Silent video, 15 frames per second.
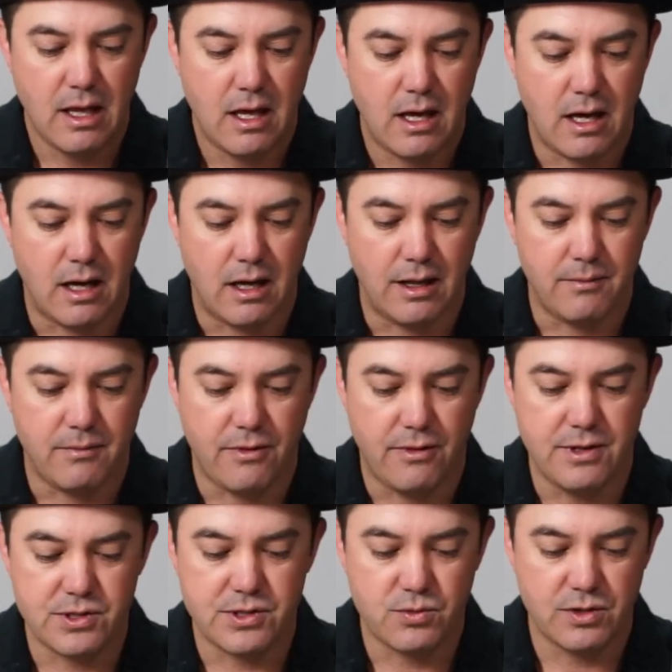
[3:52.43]
Uh,
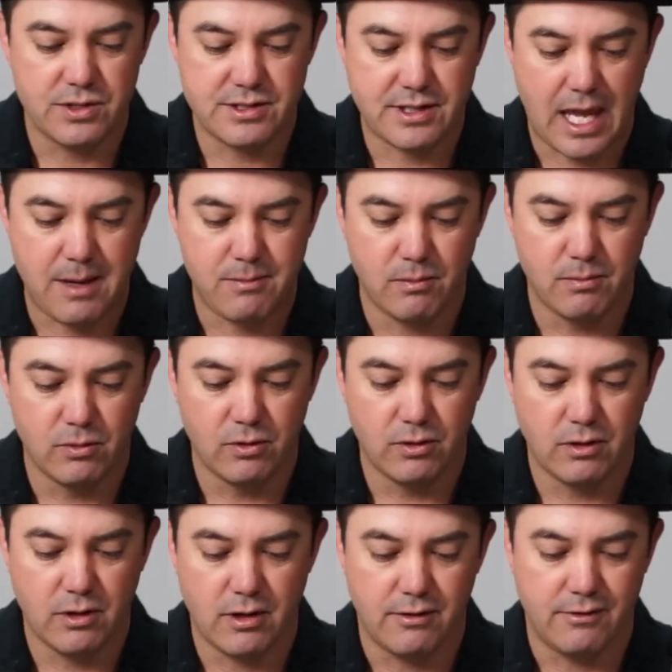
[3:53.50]
this one's
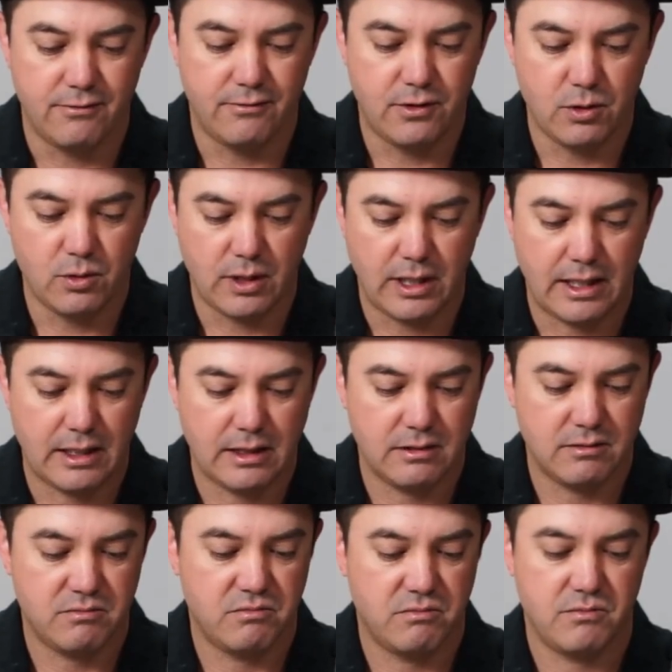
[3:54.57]
capable of doing
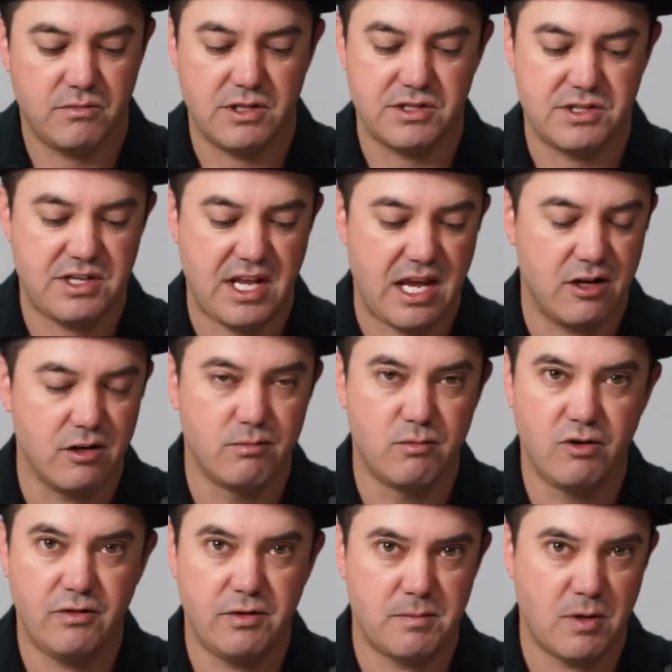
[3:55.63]
the standard
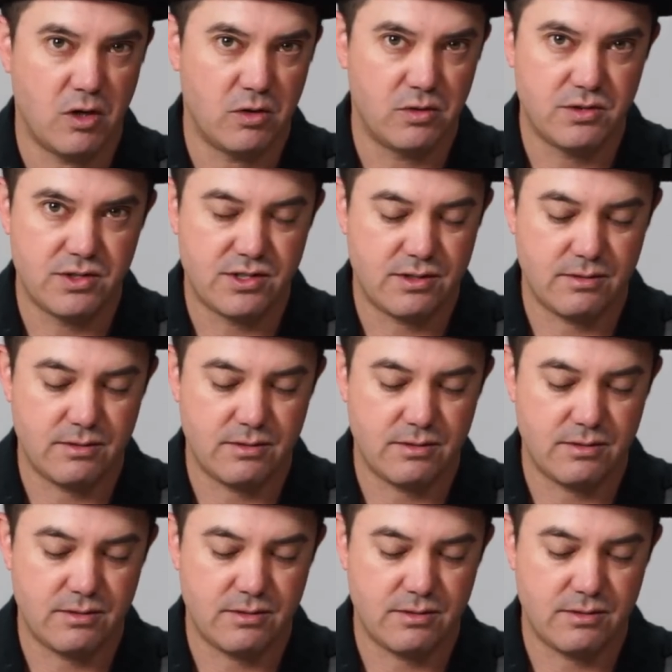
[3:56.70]
movie modes,